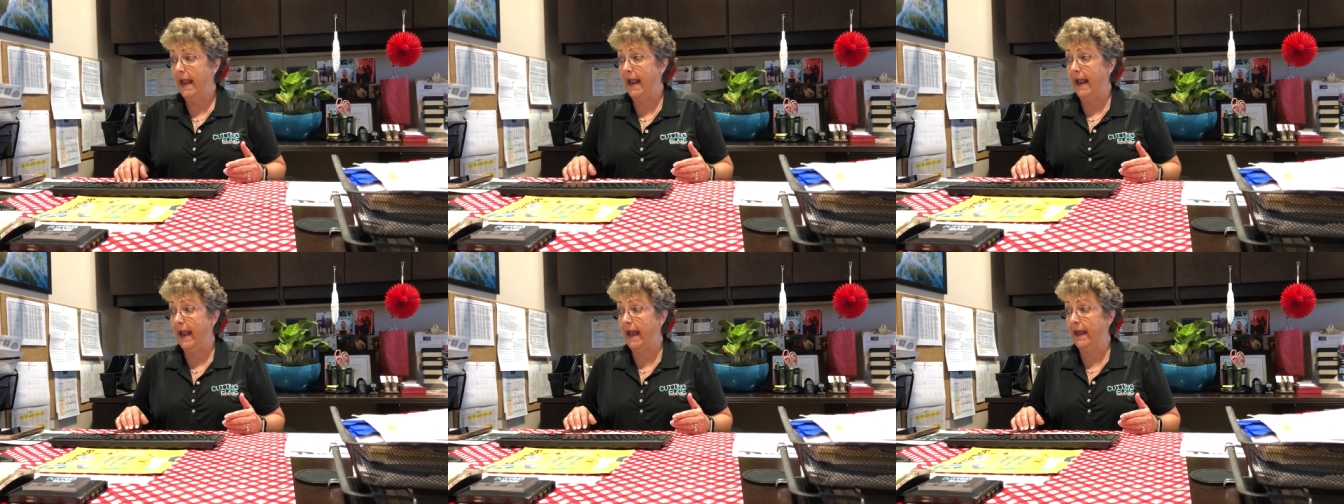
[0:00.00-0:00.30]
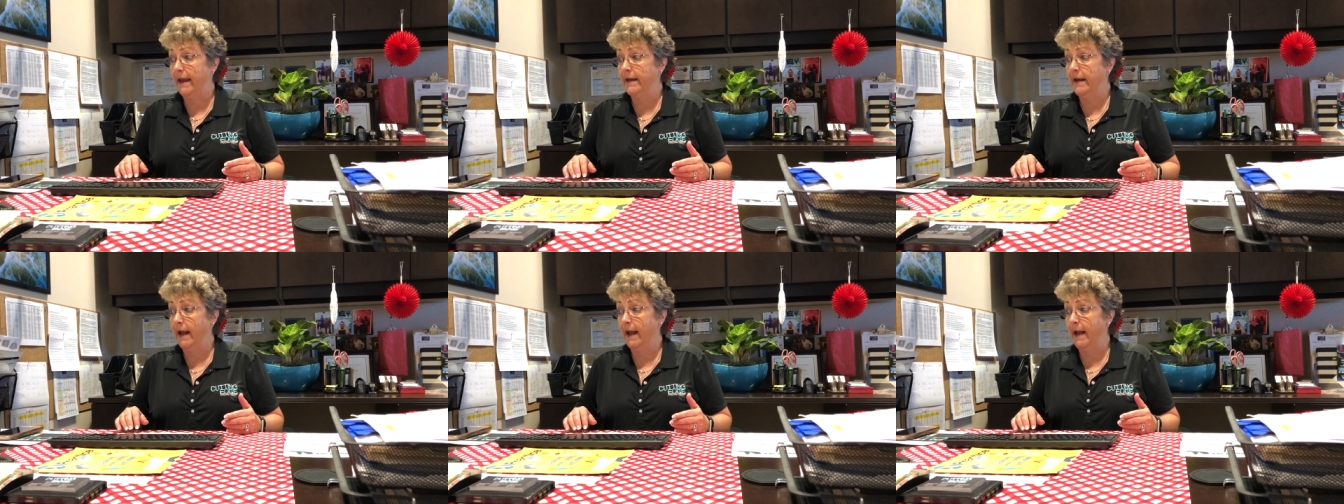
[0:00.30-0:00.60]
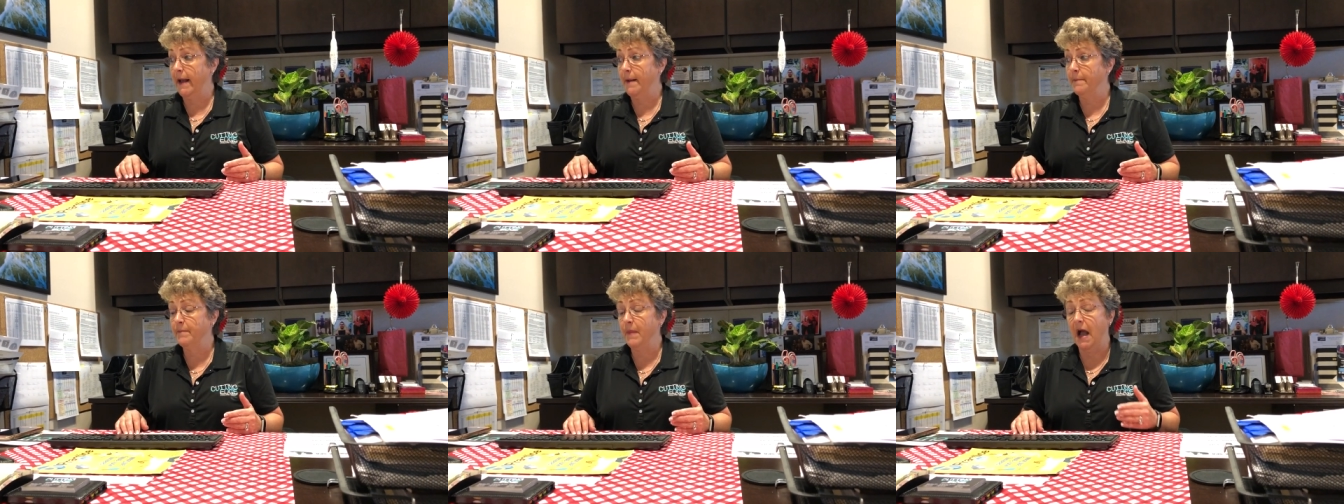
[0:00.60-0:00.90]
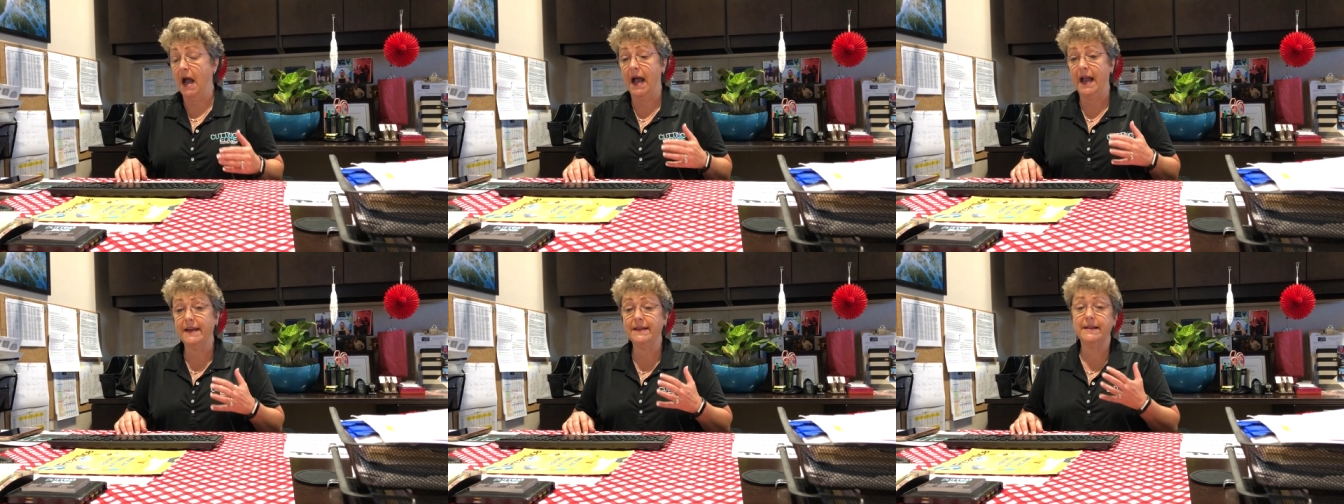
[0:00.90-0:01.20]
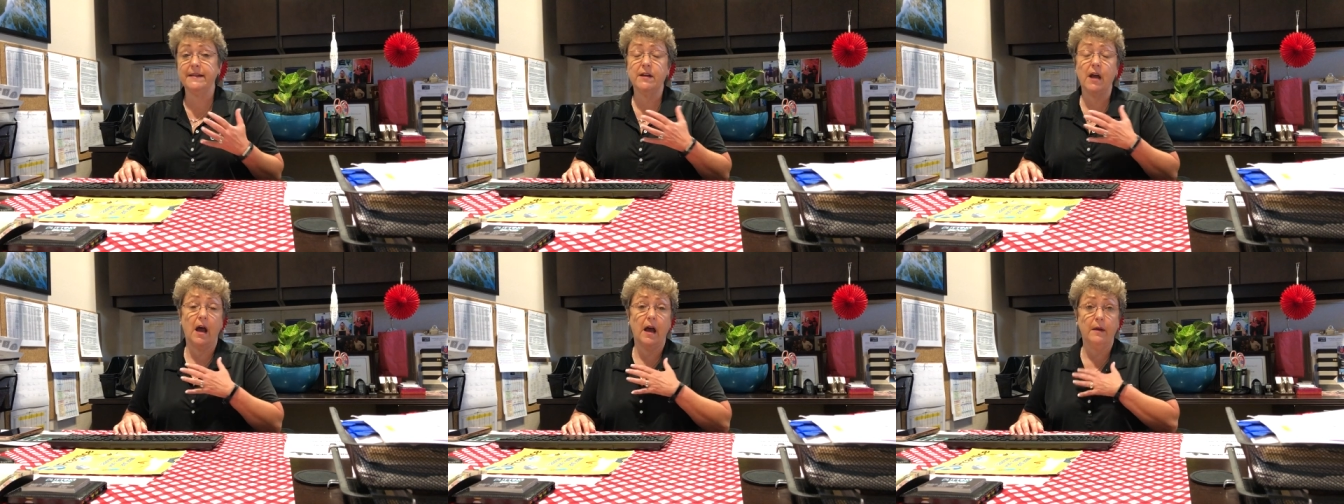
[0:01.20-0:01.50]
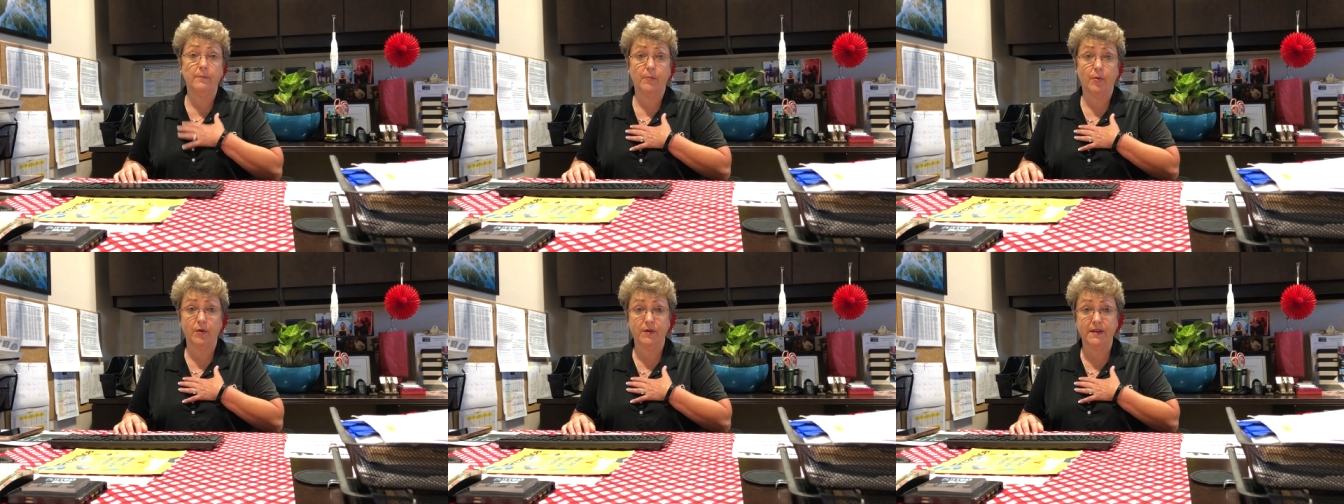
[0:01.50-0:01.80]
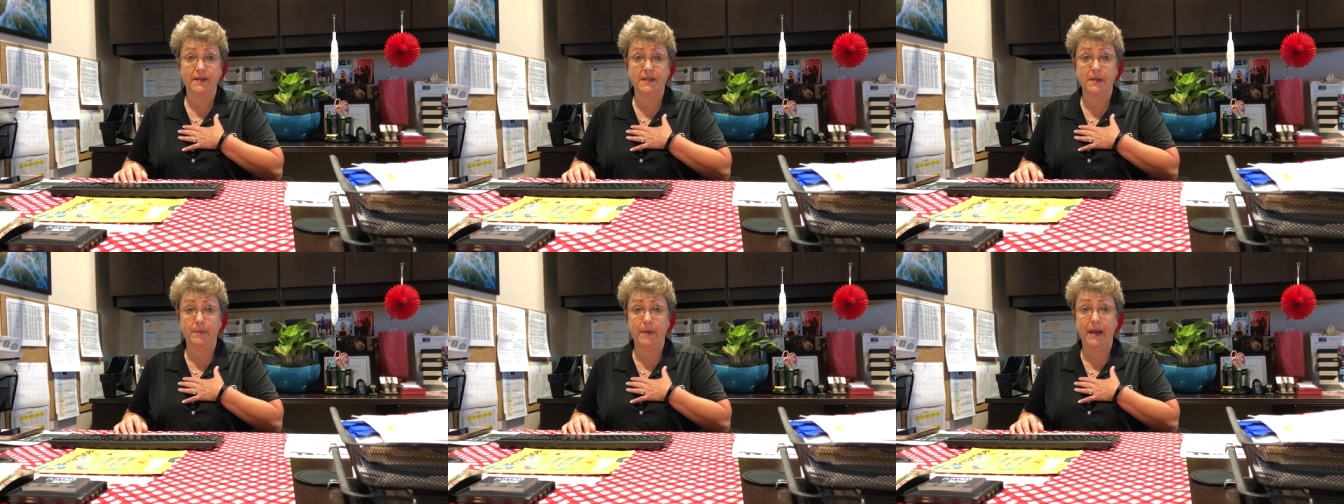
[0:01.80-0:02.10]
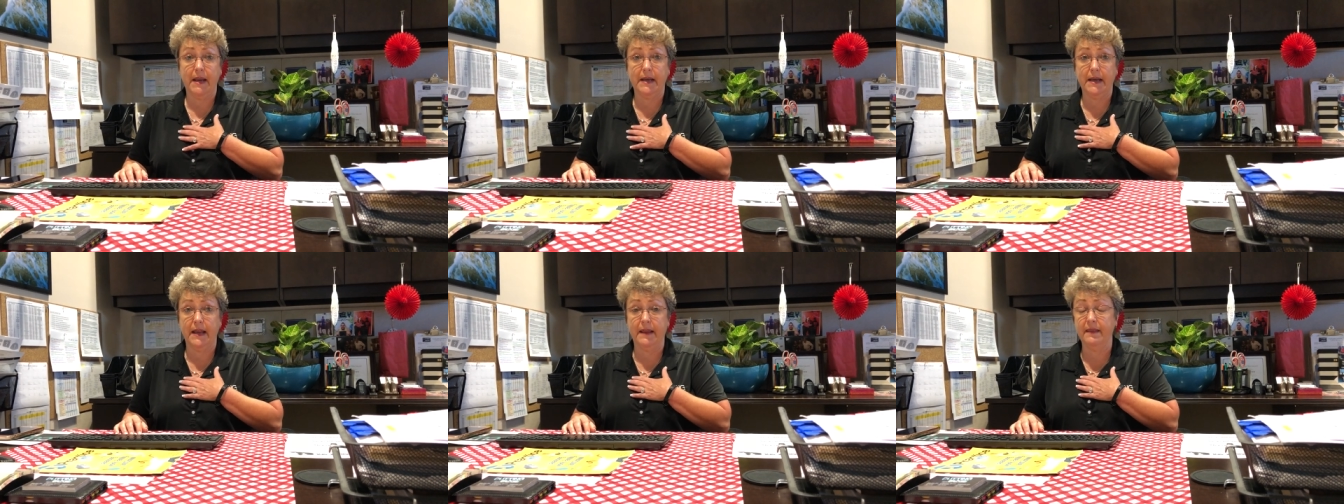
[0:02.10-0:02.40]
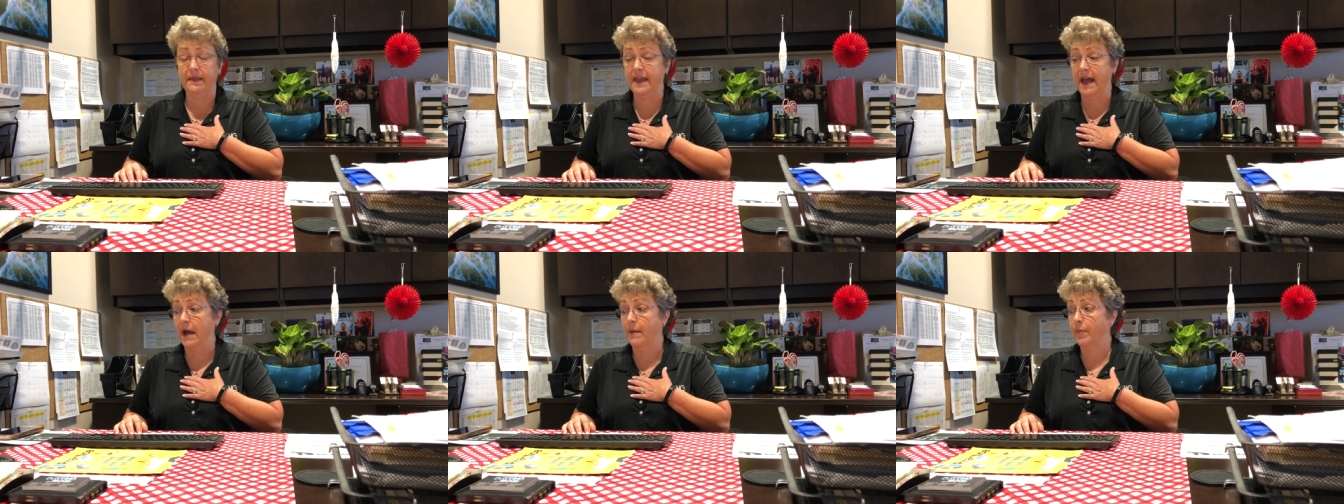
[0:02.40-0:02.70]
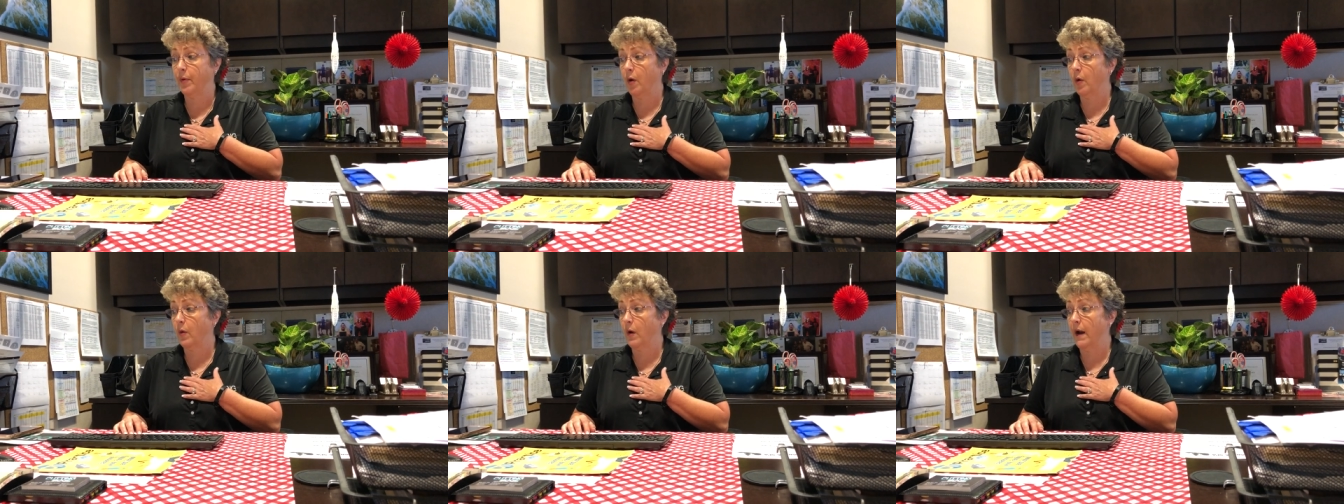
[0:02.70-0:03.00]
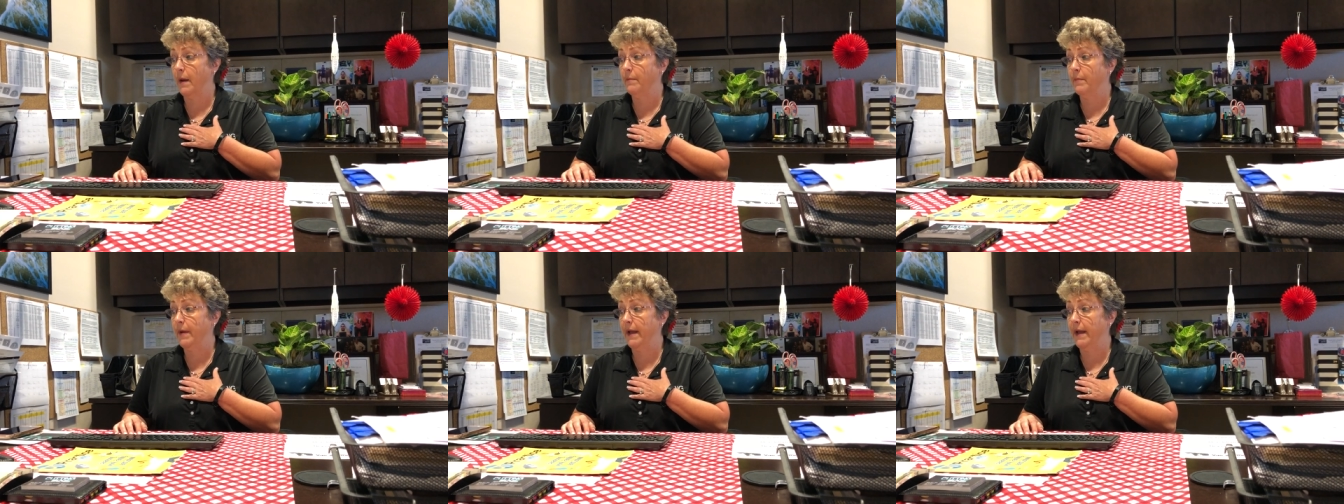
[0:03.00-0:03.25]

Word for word: And um, I did not participate in that program,